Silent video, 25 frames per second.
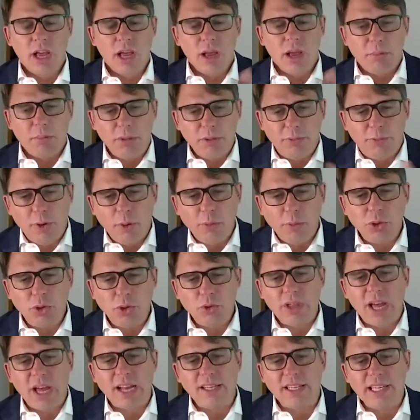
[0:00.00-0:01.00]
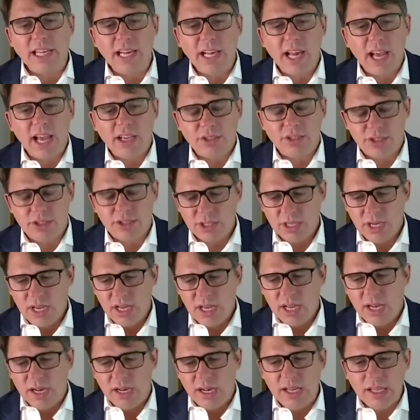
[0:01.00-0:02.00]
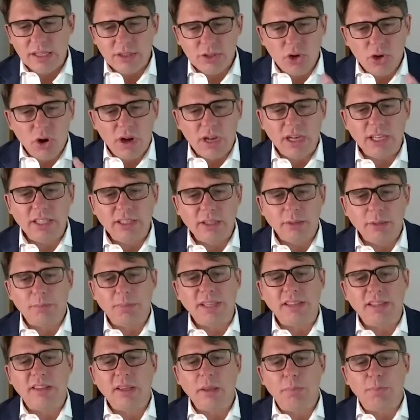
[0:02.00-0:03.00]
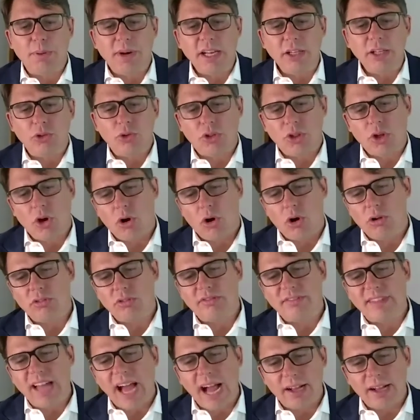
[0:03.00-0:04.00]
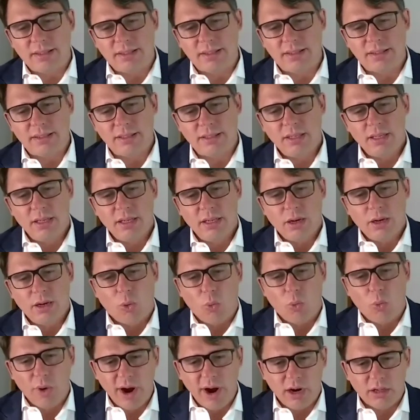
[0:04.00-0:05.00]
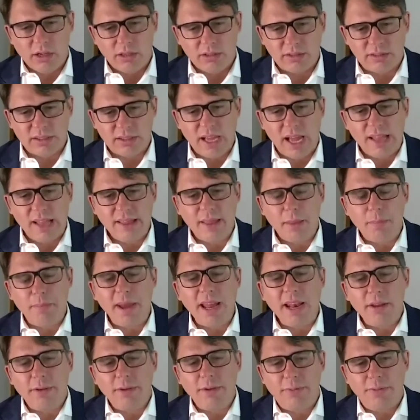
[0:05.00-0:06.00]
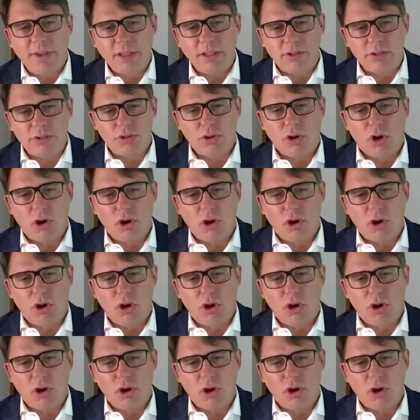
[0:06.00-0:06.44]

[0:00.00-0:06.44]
Before we do that, Nilesh, let's go a little bit deeper into the whole tax world and the benefits